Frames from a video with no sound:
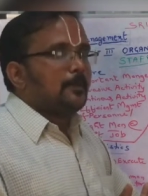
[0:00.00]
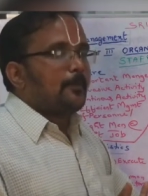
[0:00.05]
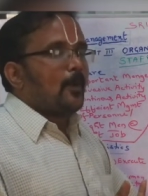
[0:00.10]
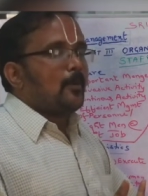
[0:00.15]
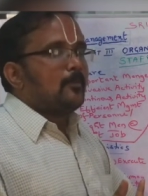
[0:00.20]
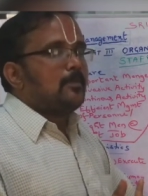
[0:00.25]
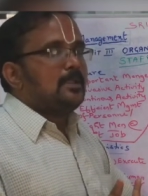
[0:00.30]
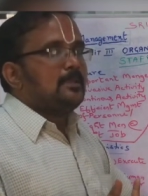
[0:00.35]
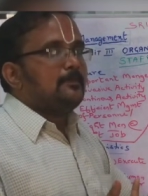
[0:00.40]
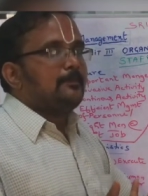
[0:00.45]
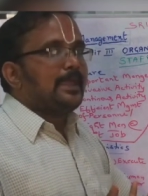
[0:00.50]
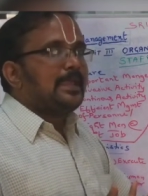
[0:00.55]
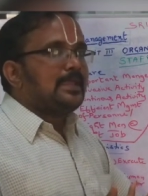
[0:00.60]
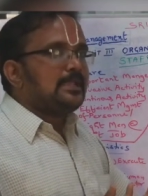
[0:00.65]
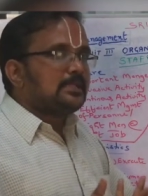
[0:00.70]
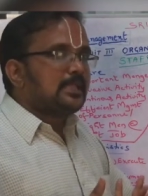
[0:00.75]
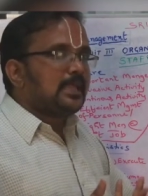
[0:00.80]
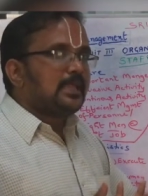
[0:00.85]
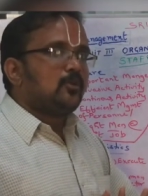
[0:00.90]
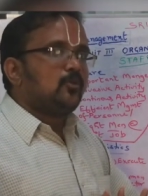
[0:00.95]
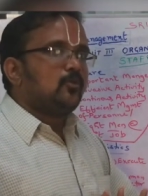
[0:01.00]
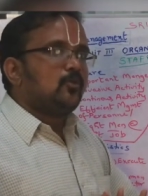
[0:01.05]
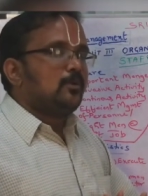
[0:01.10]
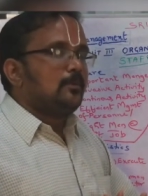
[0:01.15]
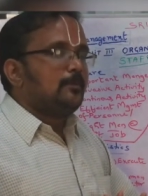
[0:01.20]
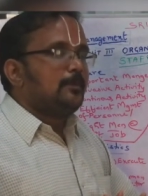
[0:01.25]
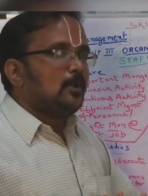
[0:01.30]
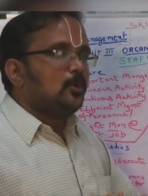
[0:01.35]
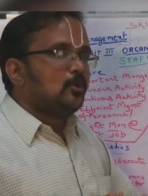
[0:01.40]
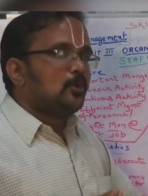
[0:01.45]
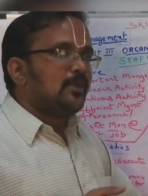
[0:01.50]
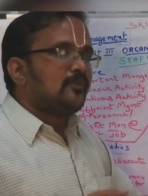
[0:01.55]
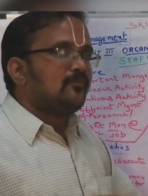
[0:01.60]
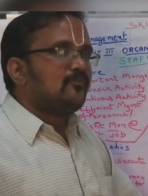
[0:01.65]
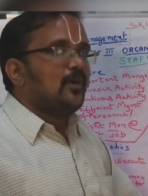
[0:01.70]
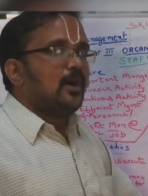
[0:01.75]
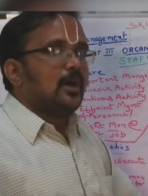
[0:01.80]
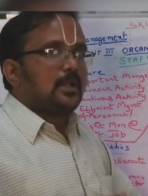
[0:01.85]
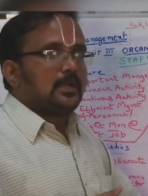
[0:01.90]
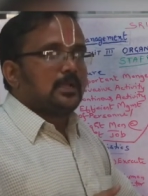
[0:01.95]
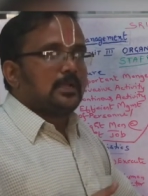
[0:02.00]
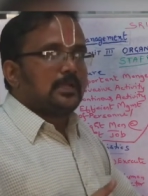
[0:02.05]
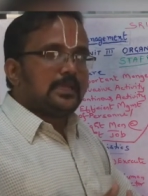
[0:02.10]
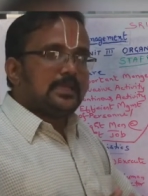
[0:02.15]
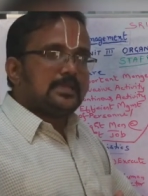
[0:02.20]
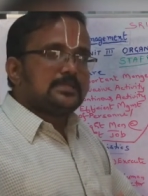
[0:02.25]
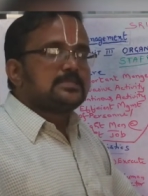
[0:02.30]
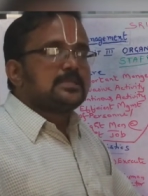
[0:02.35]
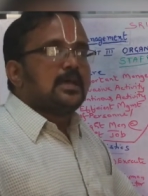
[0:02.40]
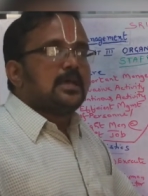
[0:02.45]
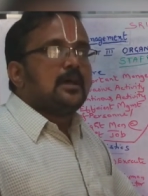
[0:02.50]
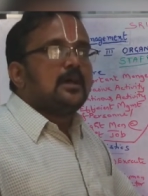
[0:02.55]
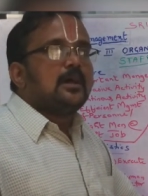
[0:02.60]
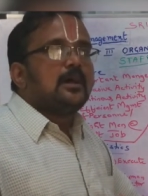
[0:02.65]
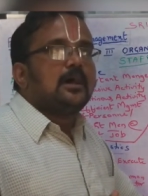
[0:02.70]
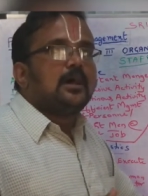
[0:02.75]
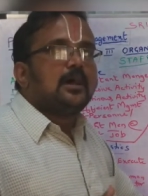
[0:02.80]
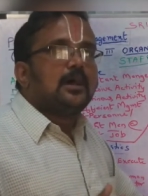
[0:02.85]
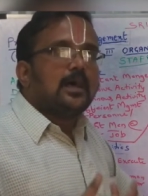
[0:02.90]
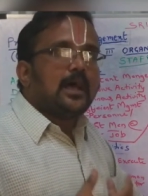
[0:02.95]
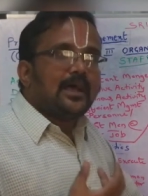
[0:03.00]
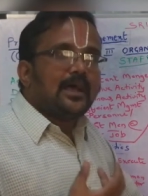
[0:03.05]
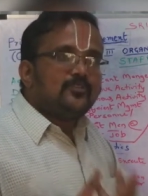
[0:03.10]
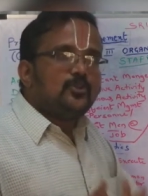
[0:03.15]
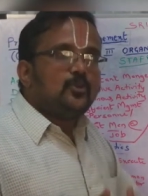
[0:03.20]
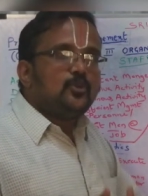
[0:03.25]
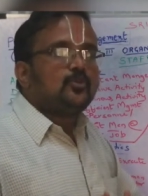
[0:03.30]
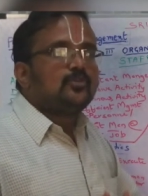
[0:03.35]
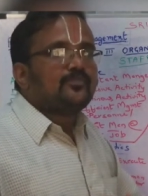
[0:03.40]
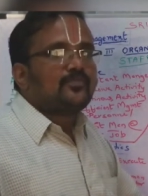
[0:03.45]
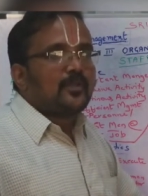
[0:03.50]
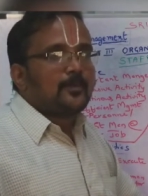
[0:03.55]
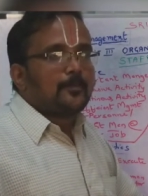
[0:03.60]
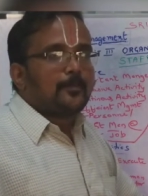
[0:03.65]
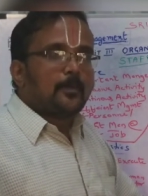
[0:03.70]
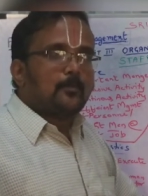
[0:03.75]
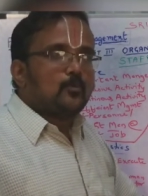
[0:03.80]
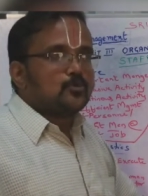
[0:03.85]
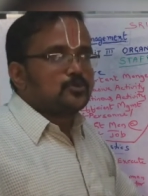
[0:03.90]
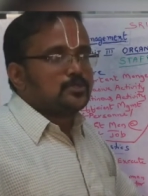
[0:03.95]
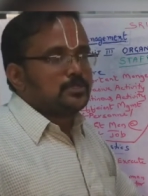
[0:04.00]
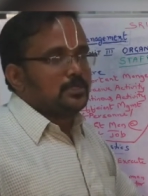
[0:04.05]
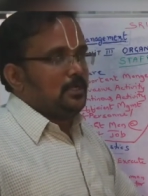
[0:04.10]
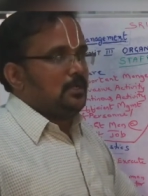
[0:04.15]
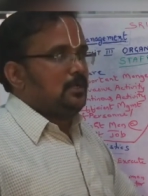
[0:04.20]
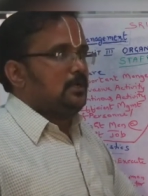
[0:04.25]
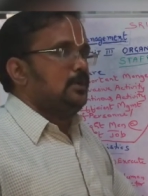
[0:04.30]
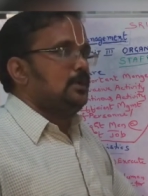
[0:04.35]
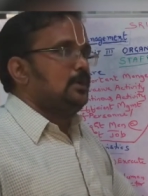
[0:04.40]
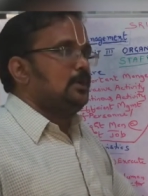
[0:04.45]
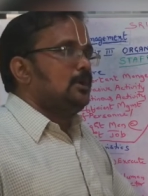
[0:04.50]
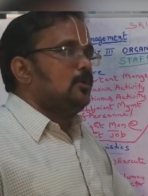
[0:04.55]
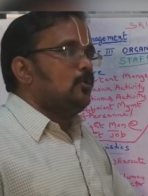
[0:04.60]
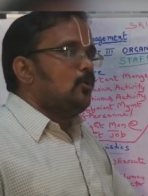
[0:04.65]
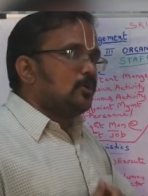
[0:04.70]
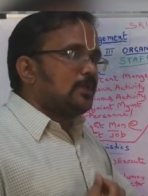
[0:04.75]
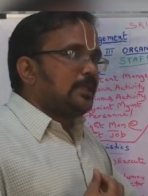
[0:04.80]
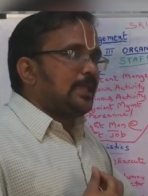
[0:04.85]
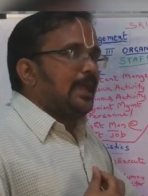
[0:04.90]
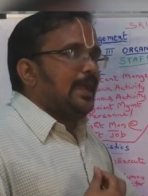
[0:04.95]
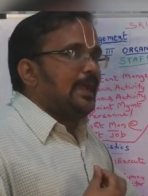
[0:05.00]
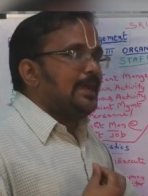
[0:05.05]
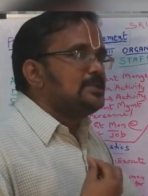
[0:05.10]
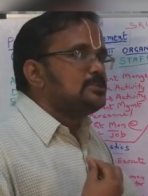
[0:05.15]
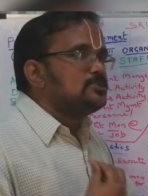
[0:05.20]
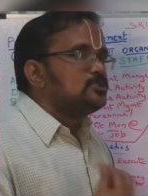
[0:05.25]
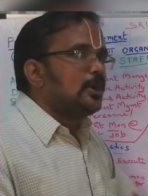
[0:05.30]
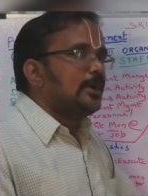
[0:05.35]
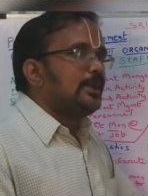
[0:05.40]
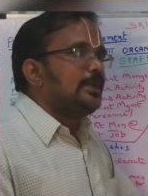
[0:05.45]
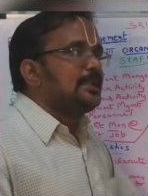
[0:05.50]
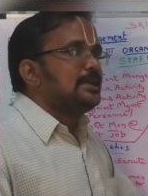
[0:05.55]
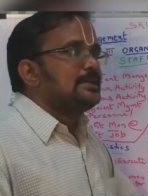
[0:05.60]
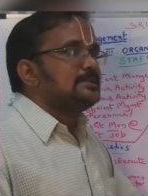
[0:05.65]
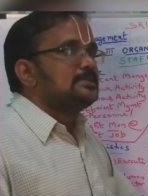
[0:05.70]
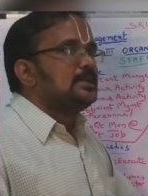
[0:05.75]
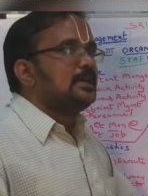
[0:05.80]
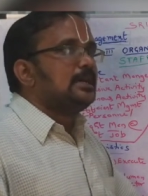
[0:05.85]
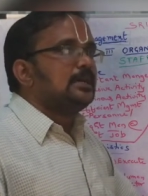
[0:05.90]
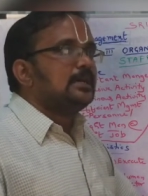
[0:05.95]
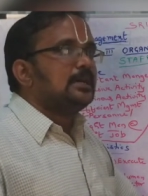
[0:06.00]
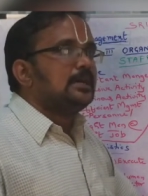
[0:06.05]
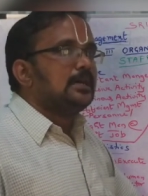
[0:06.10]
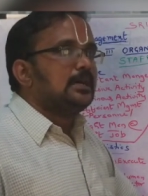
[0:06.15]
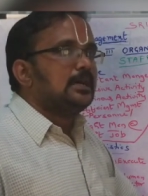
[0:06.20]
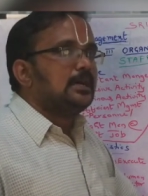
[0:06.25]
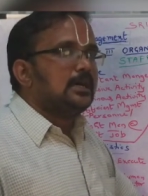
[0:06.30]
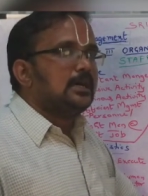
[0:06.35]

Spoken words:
probably the main thing you will be looking for is avenues for promotion. Okay, I join as a